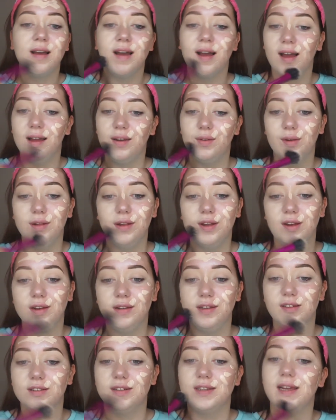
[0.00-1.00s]
I know a lot of
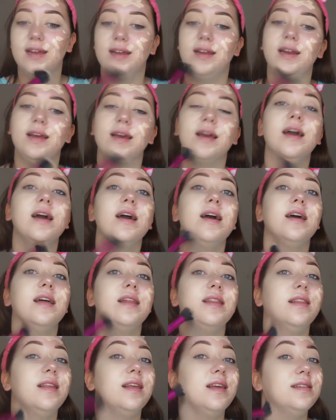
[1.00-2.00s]
you are saying like,
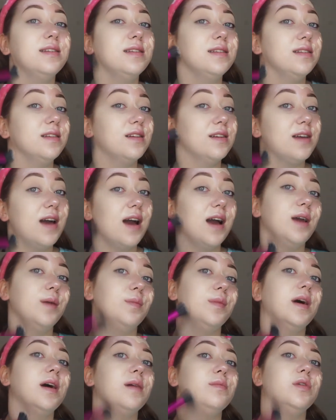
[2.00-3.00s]
this is a time
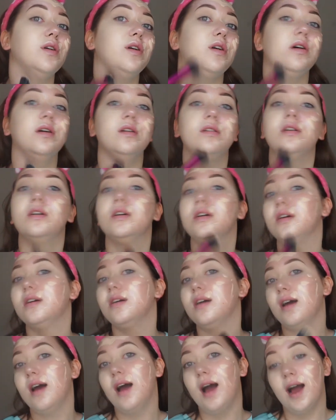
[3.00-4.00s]
that I'm not
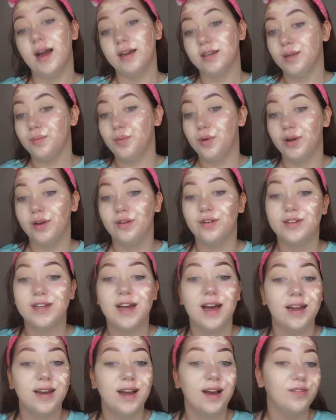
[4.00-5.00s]
actually putting on
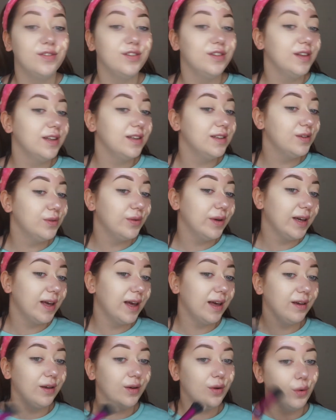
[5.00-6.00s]
tan after this, so I
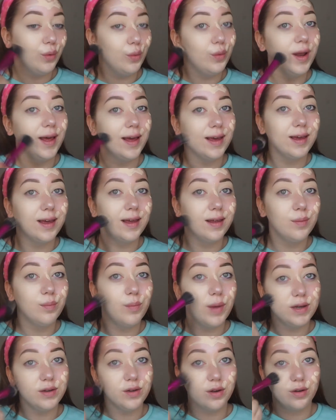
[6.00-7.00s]
can't go like
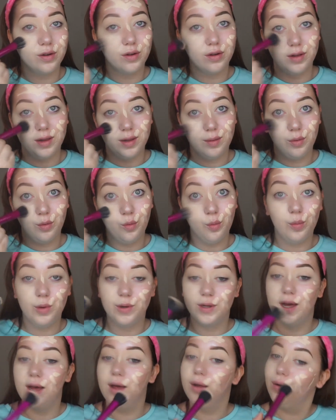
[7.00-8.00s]
my darker and then go put
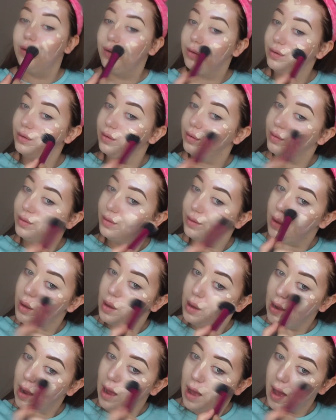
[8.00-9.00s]
tan on
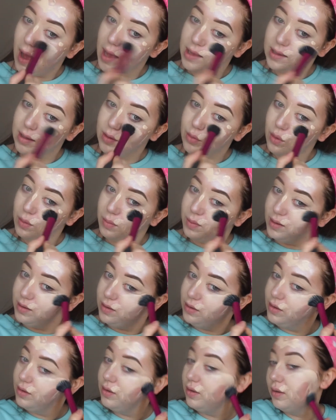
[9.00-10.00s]
as I normally
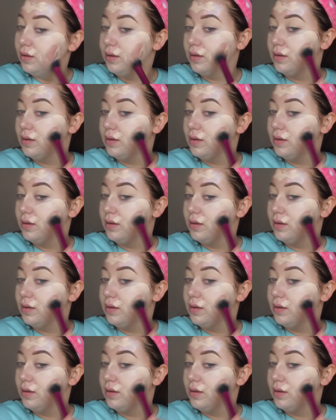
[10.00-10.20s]
do.